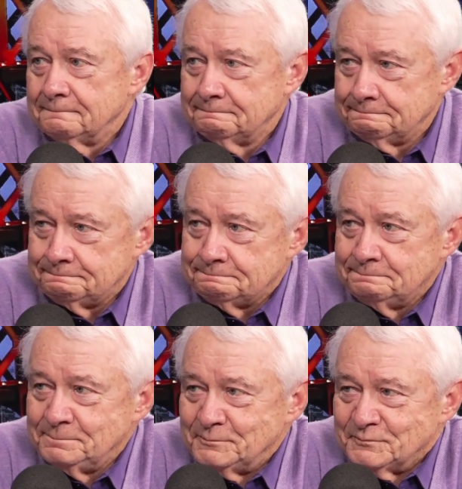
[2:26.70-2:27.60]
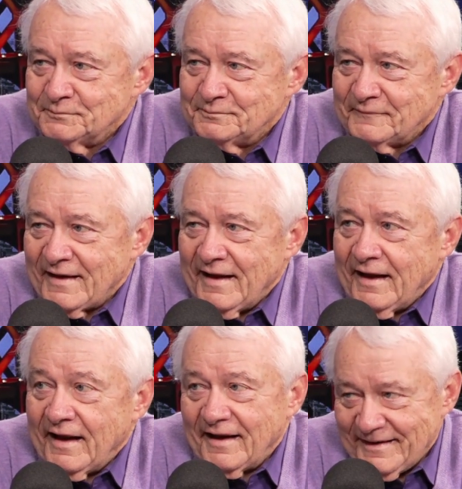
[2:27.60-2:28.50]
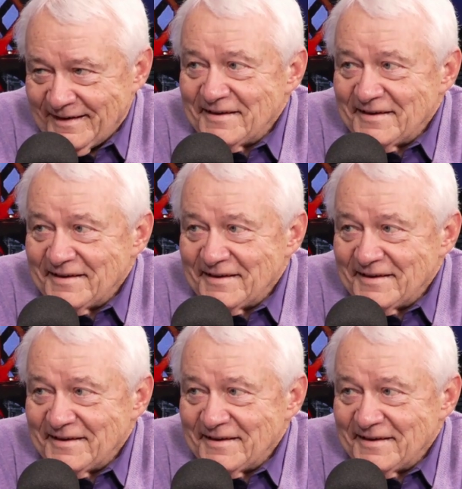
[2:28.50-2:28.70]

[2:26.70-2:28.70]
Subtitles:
Is that BS? Basically, is